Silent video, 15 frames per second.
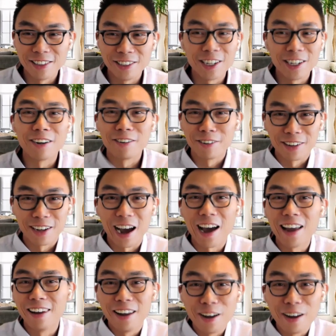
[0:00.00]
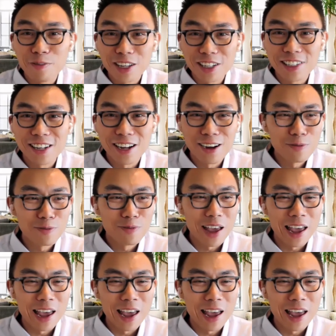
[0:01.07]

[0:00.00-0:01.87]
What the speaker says: genuinely. I love this stuff.